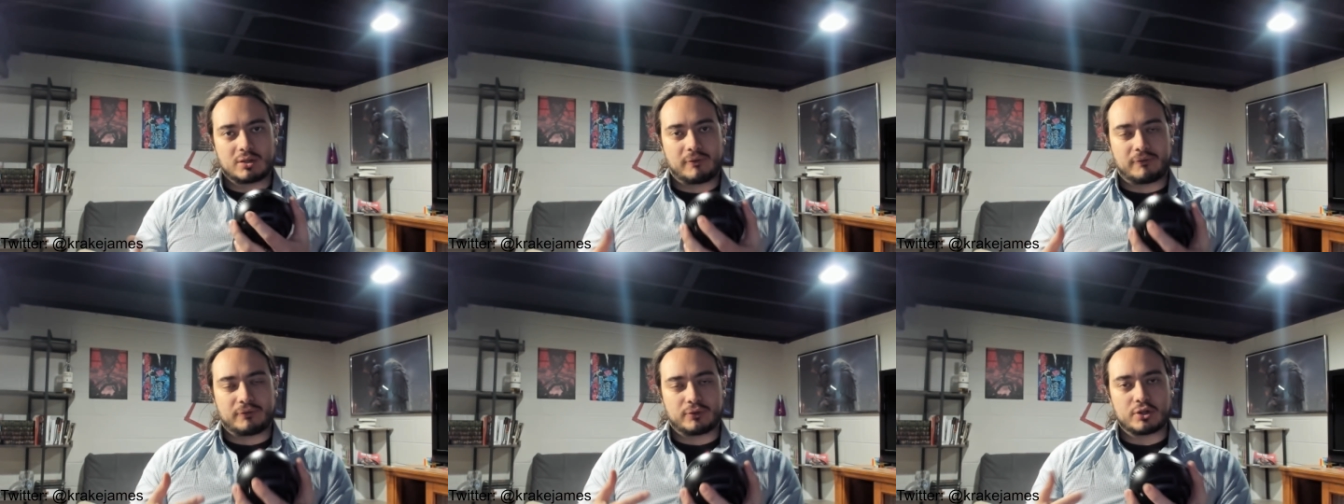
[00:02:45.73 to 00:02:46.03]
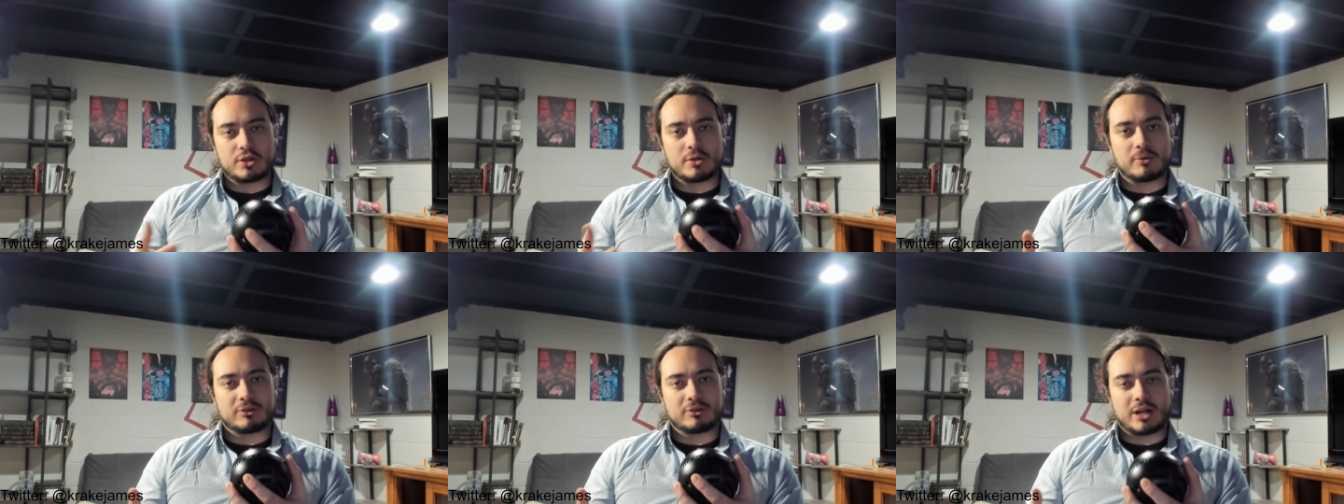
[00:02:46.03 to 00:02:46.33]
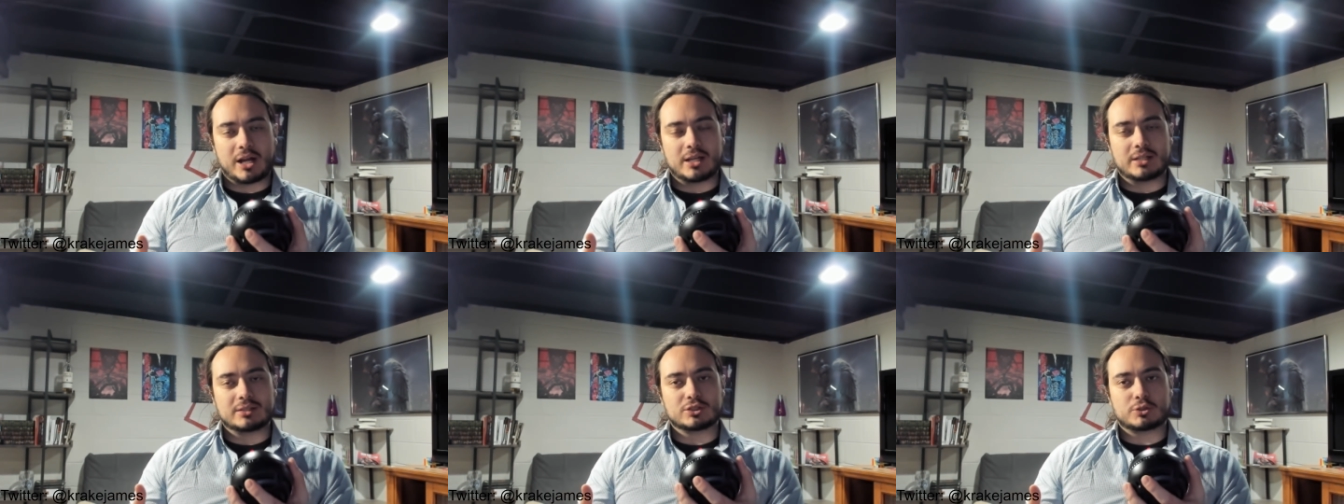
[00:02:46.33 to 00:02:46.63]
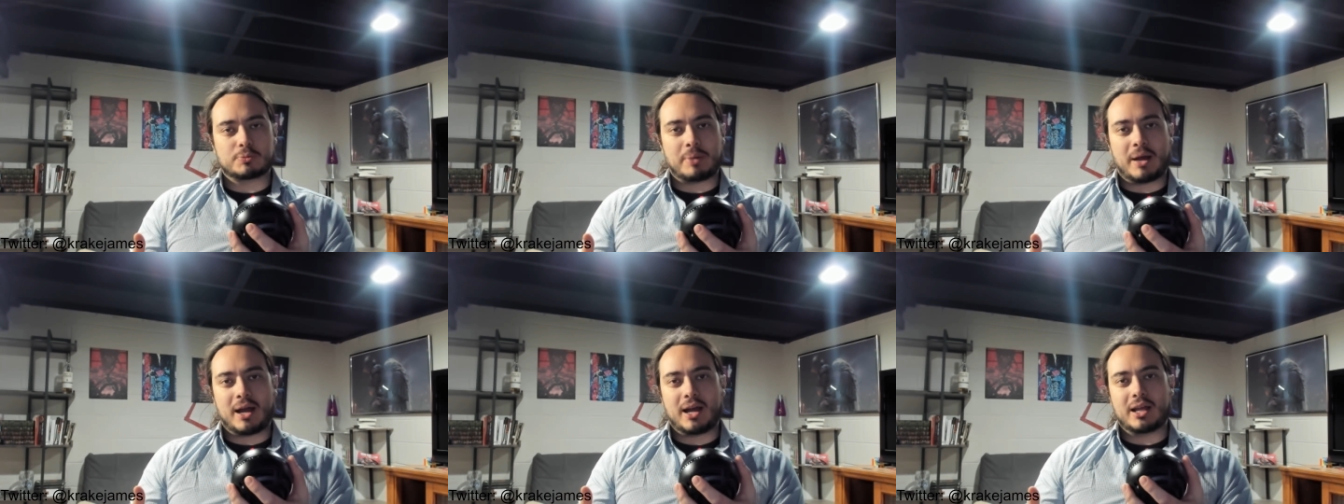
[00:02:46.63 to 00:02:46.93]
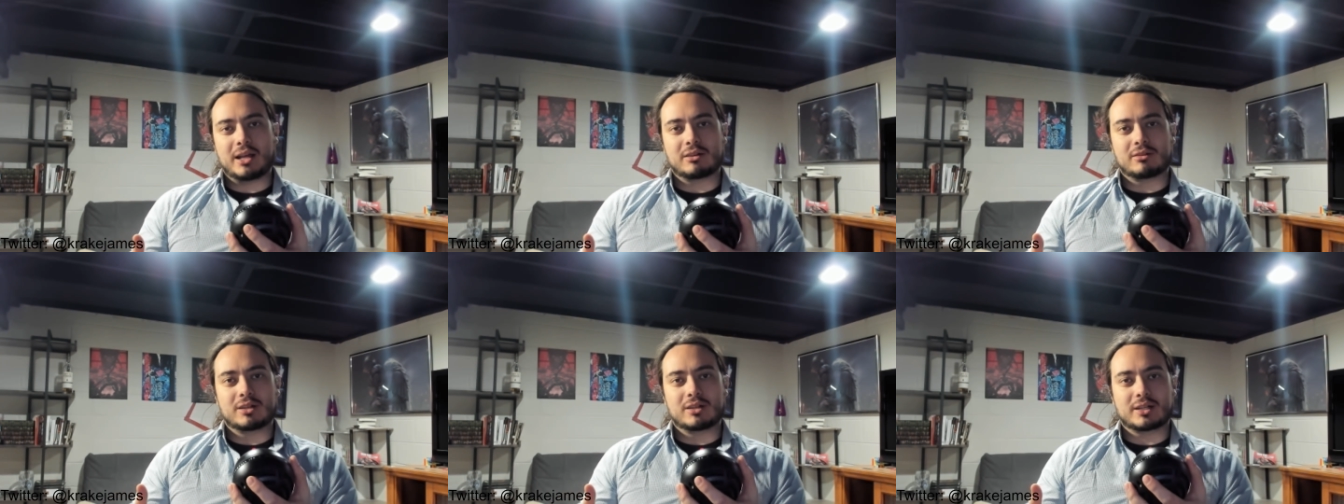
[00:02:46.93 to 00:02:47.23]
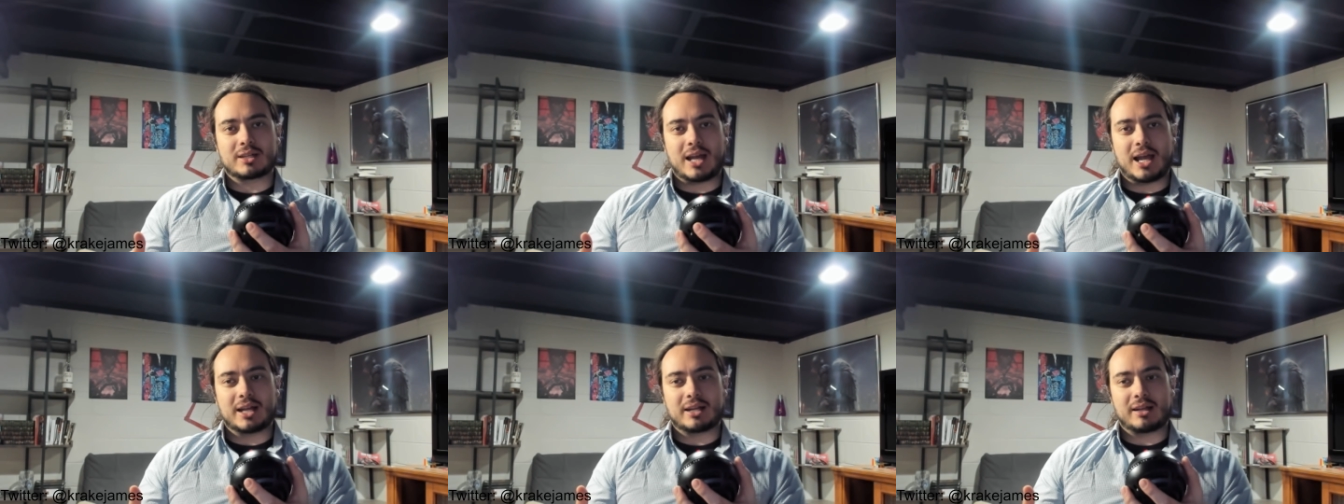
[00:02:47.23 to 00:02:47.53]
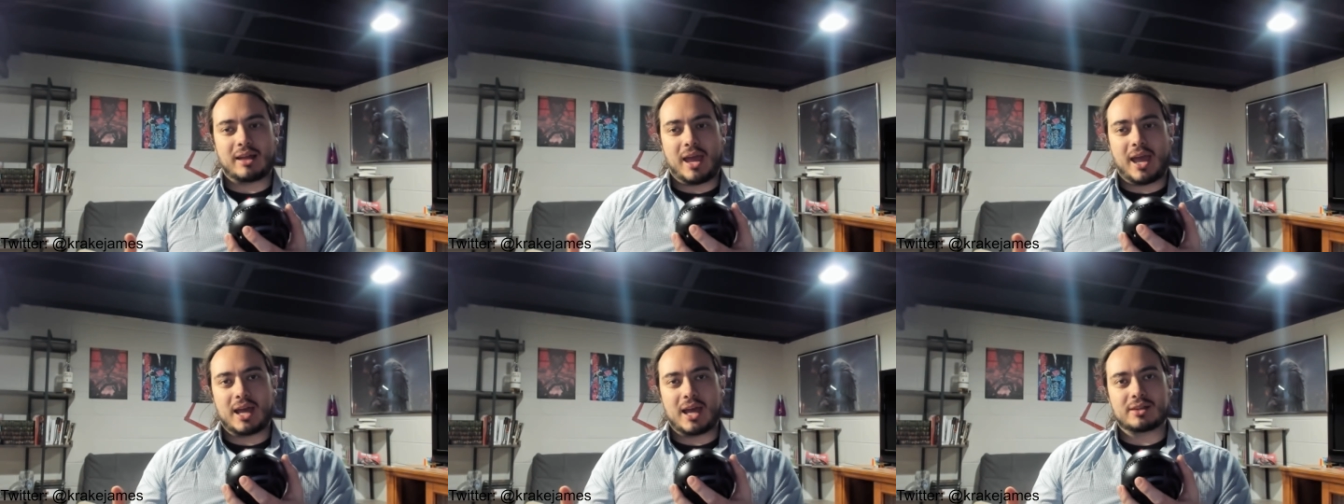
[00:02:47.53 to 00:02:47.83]
free range pirate kind of
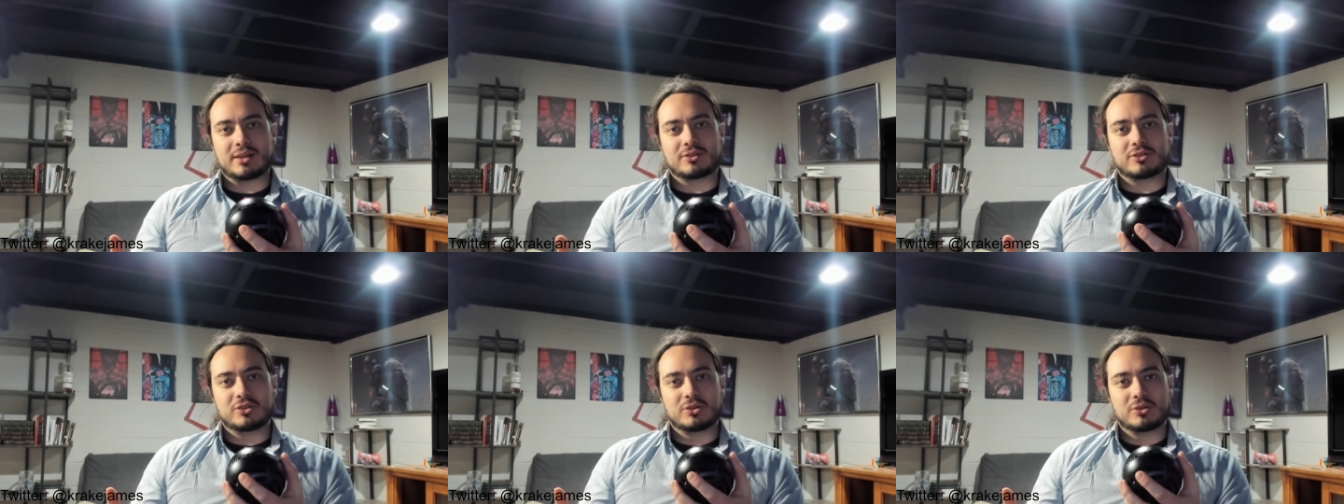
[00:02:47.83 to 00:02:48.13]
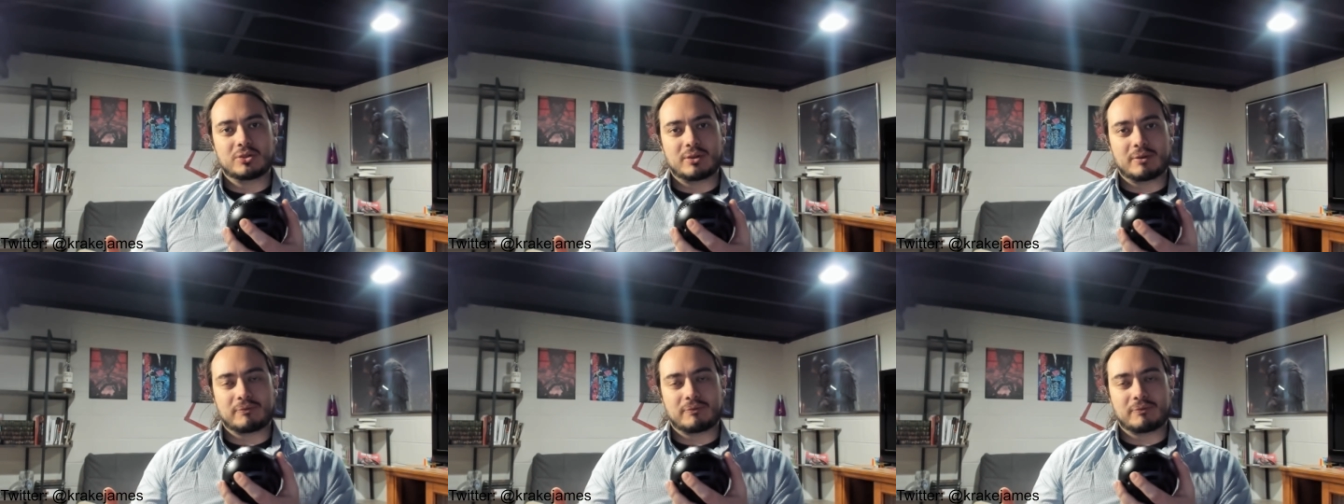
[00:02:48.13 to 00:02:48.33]
attitude